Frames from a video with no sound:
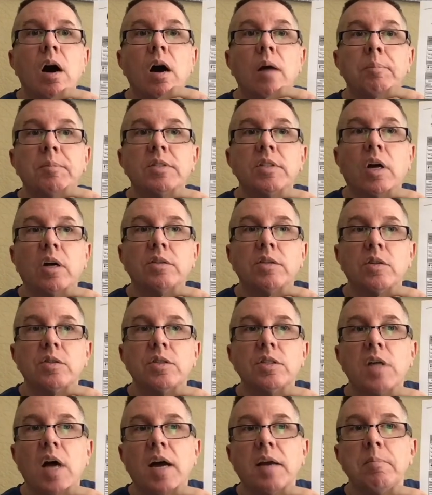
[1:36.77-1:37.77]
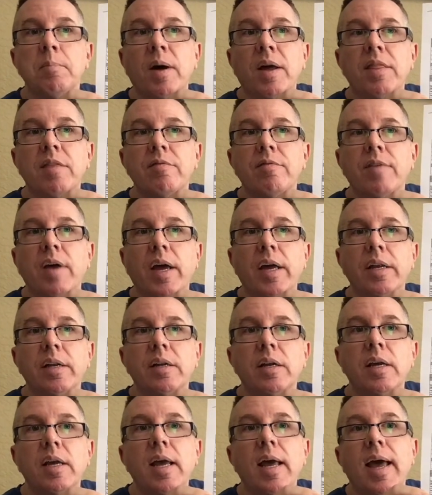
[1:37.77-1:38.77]
It's also signed by the vet,
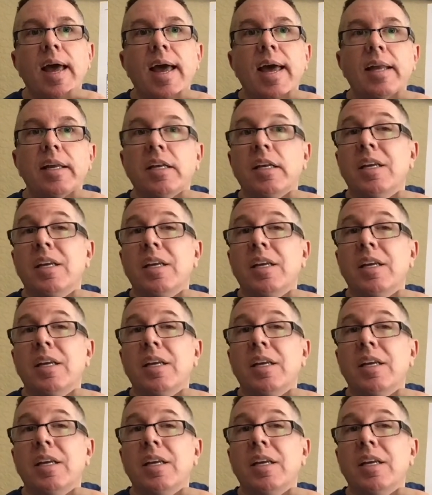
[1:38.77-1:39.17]
and